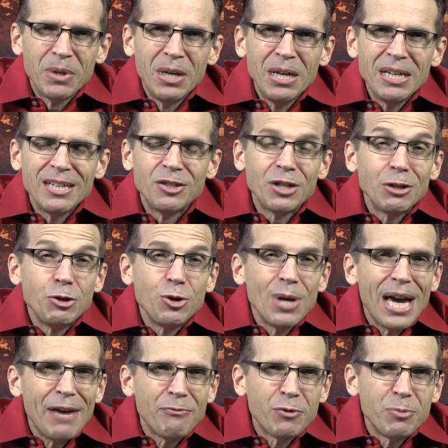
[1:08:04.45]
is that you
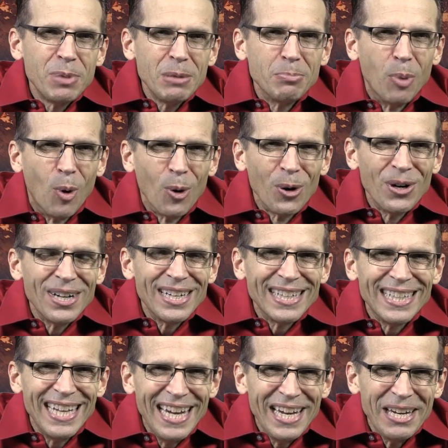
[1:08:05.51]
have to be born
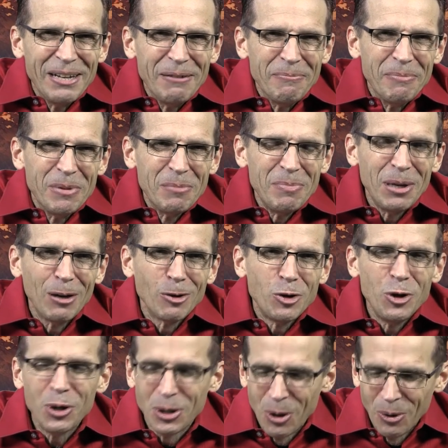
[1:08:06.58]
again because you
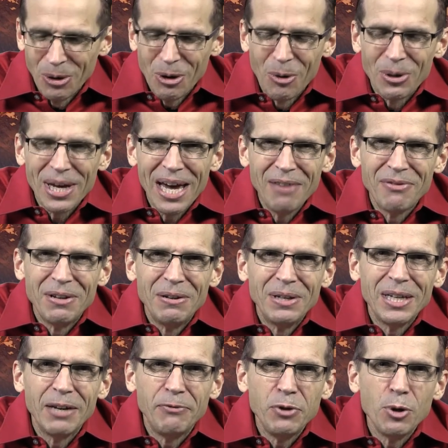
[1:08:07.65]
can only go to heaven
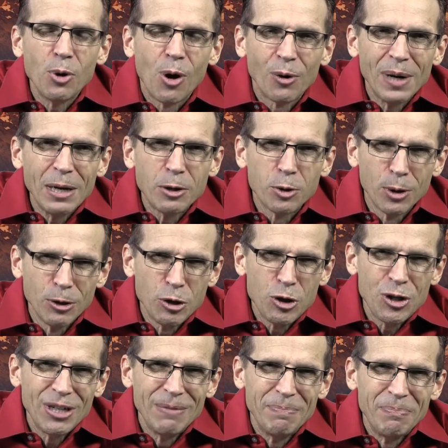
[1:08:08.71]
if you are a
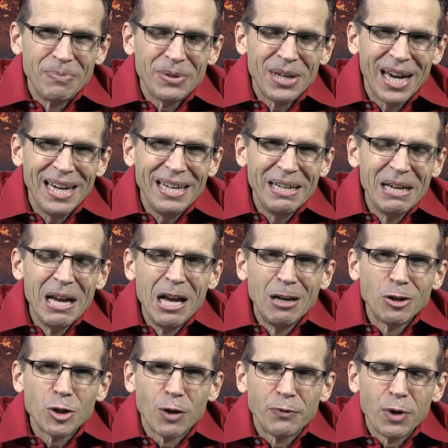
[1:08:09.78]
Christian. Okay?
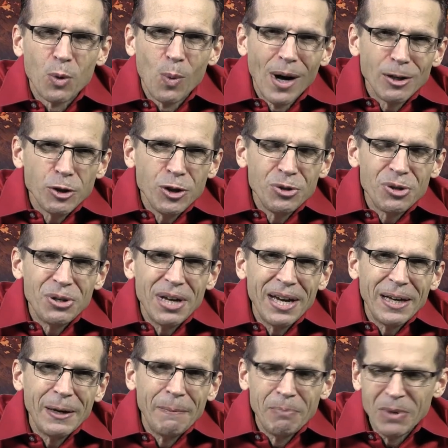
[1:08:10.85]
So if you're watching
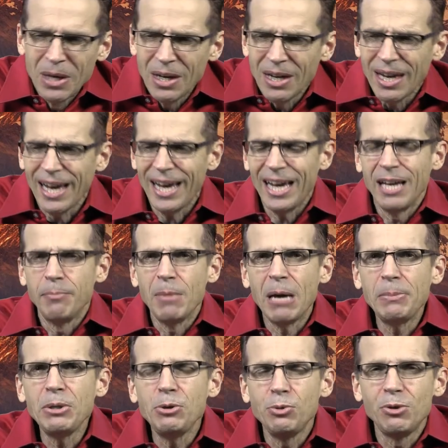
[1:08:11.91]
today and
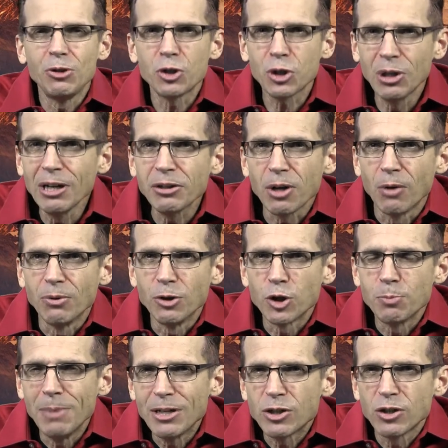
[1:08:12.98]
maybe you just clicked on this
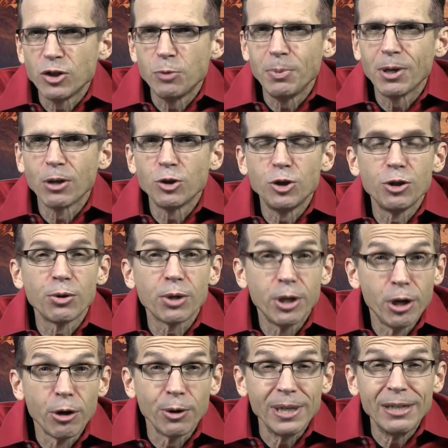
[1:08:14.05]
message because you're
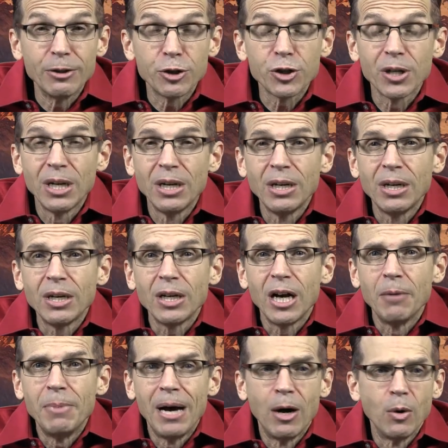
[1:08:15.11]
curious
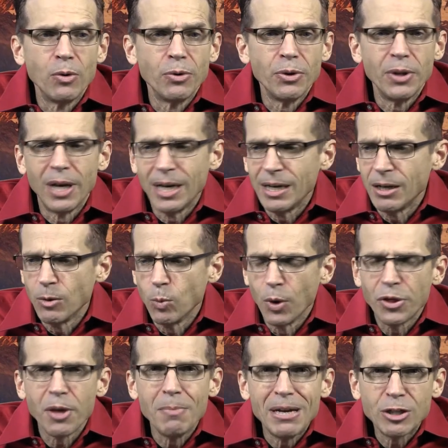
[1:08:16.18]
about uh, what
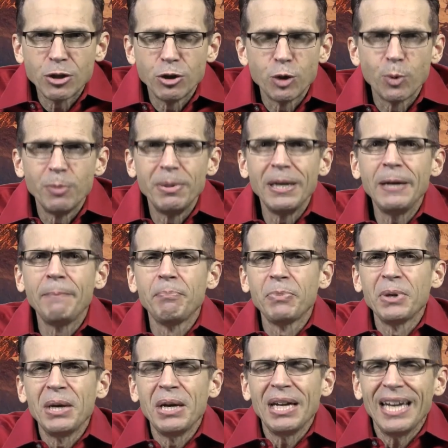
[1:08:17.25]
the message would be,
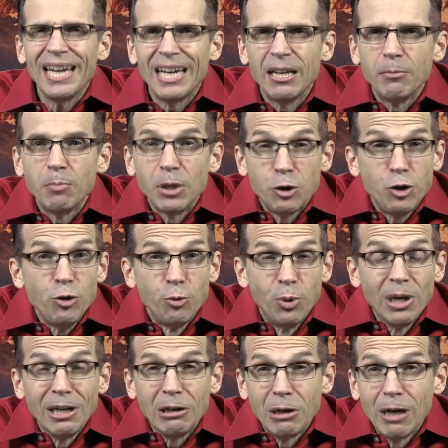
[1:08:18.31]
and, but you
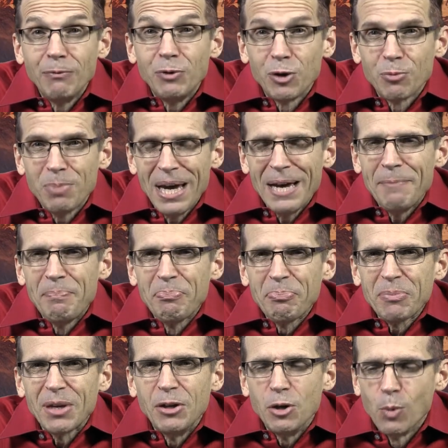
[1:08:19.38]
really loved your pet
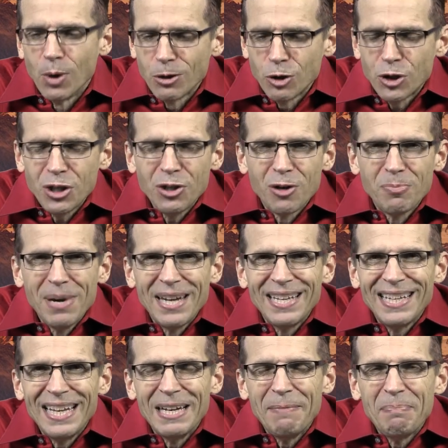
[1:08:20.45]
and you want to see your pet
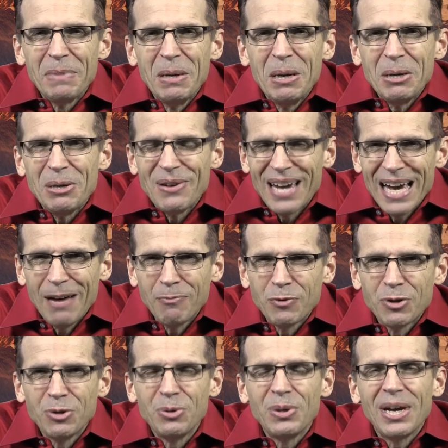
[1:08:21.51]
again, you have
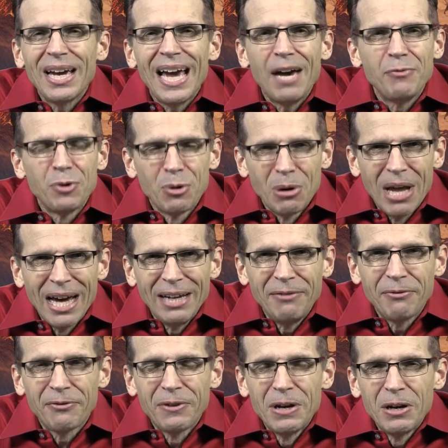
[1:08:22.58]
to have your
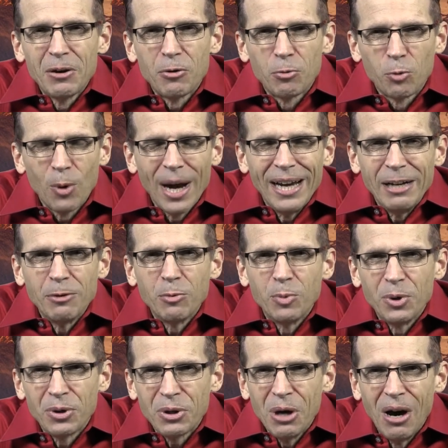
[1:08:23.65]
life right
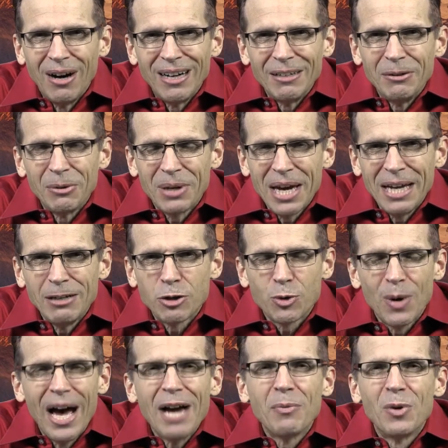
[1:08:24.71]
with God. Okay? So
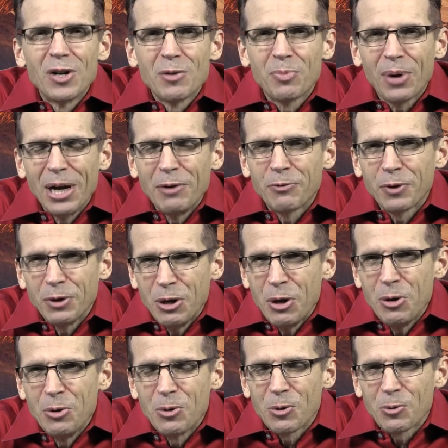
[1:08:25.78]
I want to pray for
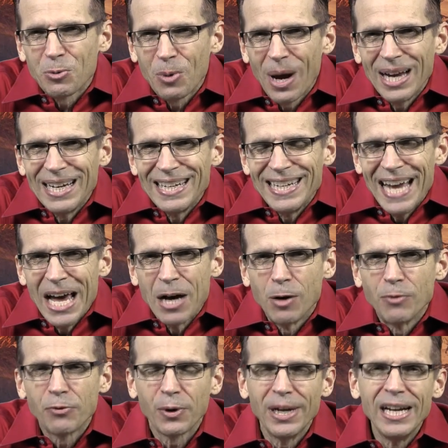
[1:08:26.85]
you right now.
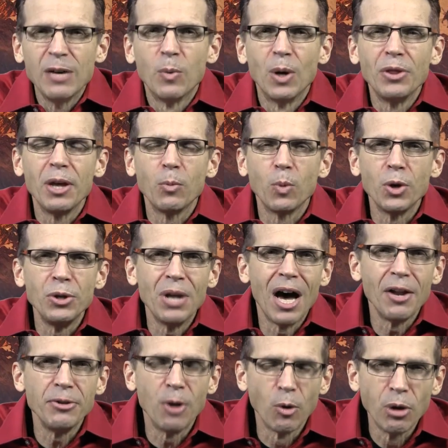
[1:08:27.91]
For anyone that would
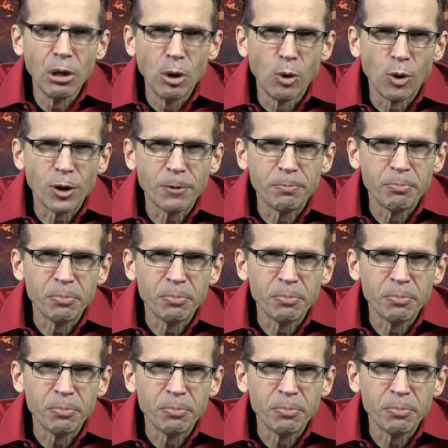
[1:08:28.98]
not know the Lord,